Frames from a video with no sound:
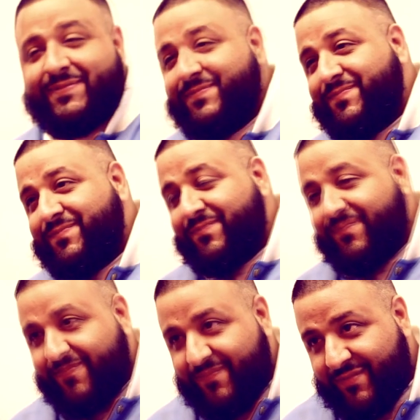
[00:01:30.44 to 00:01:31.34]
Now,
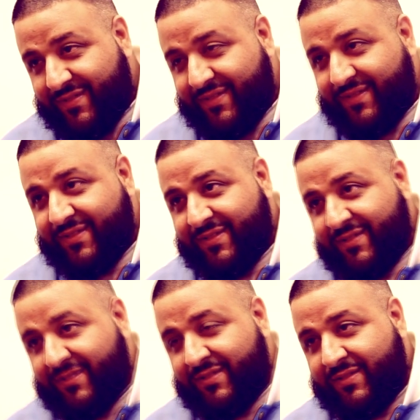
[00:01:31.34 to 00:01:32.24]
um, if you could design
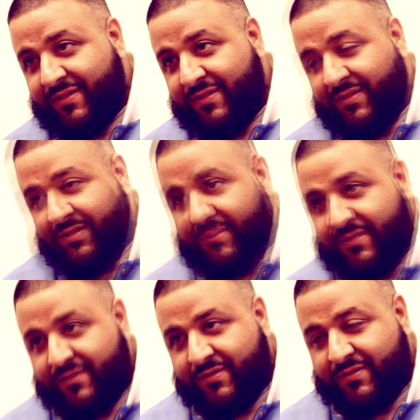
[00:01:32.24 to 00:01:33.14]
one, one, one
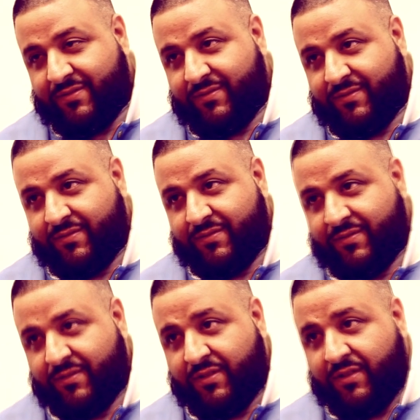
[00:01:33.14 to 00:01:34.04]
sneaker, what would it
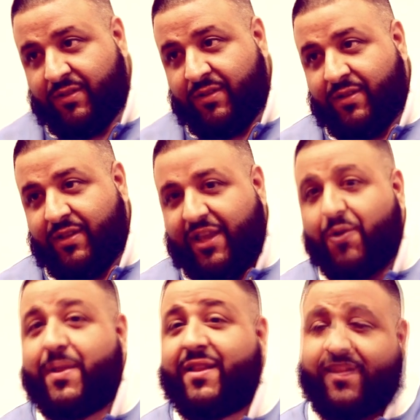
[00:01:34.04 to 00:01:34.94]
be?
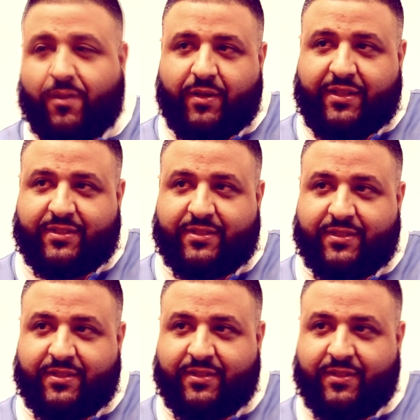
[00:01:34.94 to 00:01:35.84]
It'd be the threes.
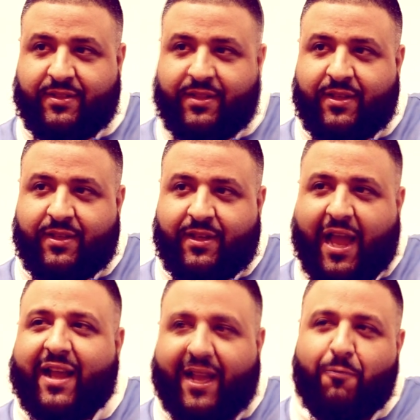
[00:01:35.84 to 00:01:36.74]
Threes.
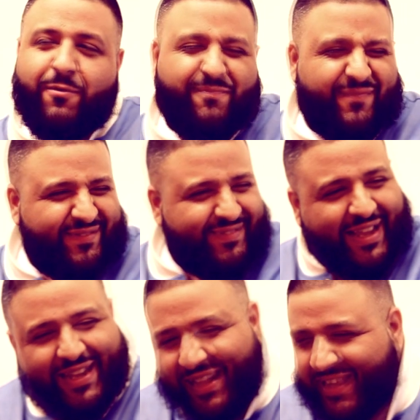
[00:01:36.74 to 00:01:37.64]
I, I would.
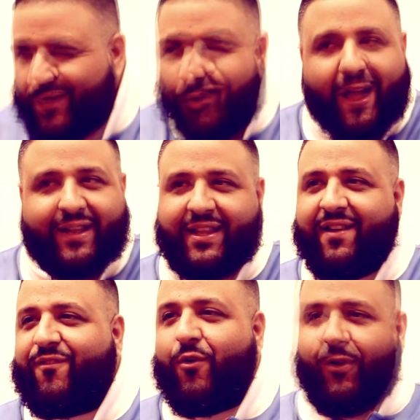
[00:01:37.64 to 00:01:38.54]
I got an ill
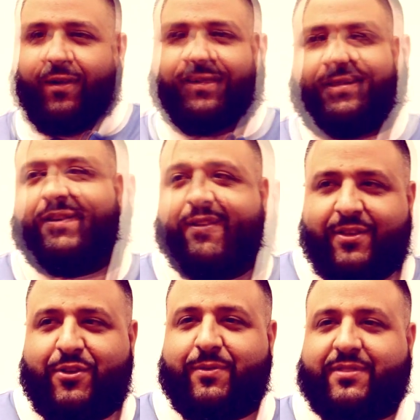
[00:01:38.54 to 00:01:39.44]
idea for it.
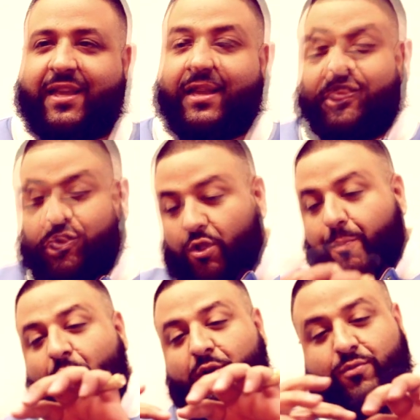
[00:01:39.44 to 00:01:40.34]
You know what I'm saying? Because you know the
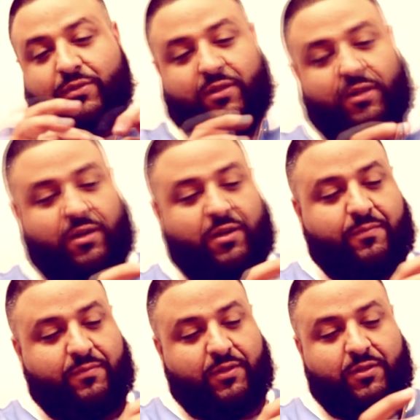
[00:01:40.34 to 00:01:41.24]
parts with the,
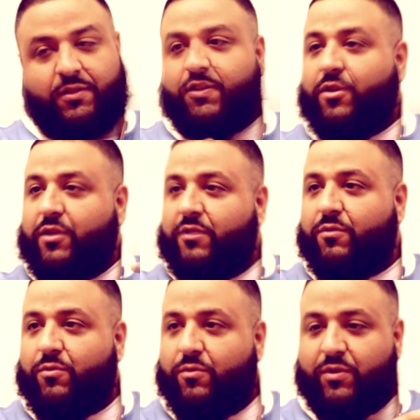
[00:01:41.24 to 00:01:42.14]
uh, you know the,
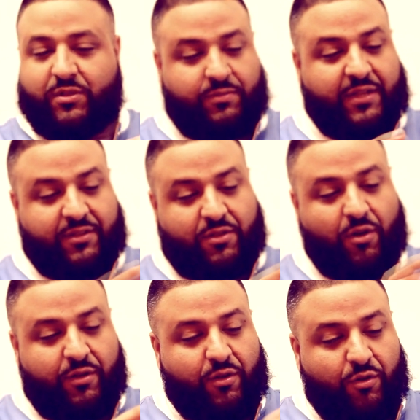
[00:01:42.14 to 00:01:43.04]
what's some things
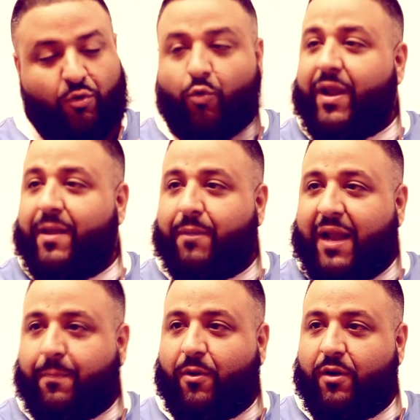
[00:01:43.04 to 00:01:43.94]
called, you know, the little gray and
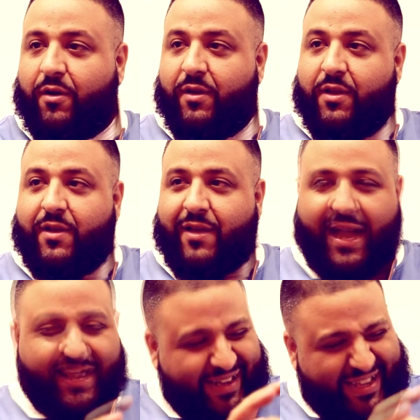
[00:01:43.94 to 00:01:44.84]
black part. Yeah, yeah. yeah.
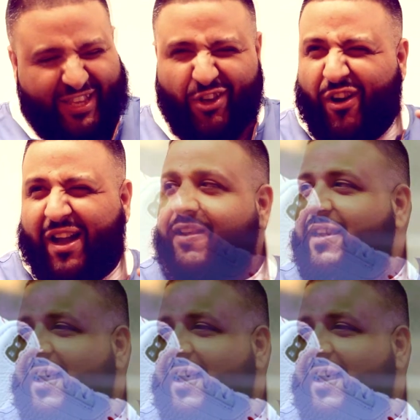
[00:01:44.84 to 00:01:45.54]
I got an ill. yeah,